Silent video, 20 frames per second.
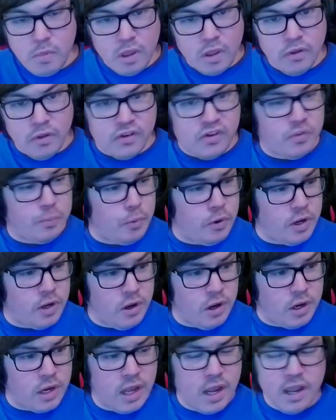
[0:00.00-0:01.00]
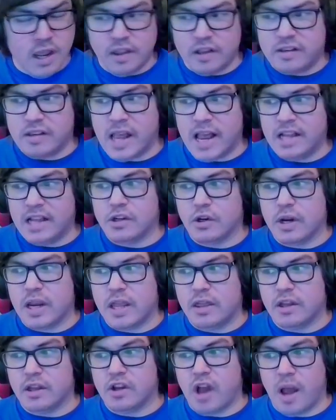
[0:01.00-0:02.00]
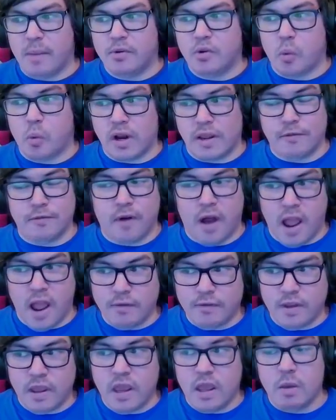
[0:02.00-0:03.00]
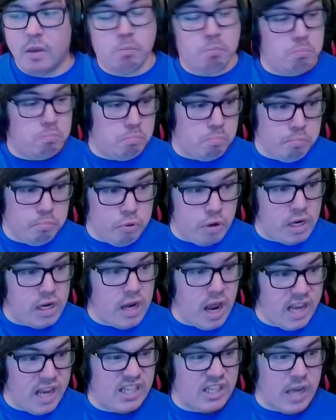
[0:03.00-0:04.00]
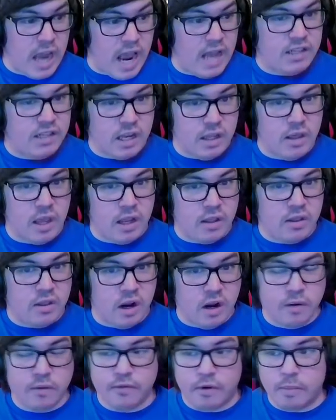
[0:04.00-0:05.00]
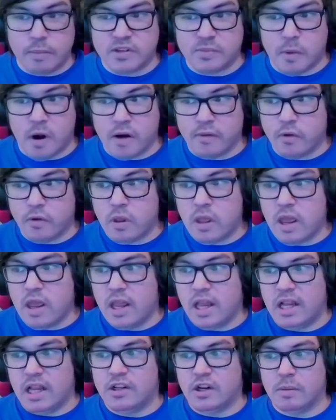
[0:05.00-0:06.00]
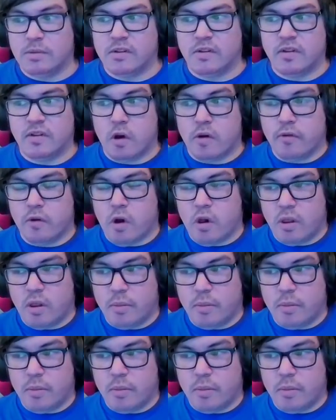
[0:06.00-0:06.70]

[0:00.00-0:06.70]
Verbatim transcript: This is pretty good. This lands her in the top 25. Pretty nice stats, I think, there for Miss Marvel in terms of the overall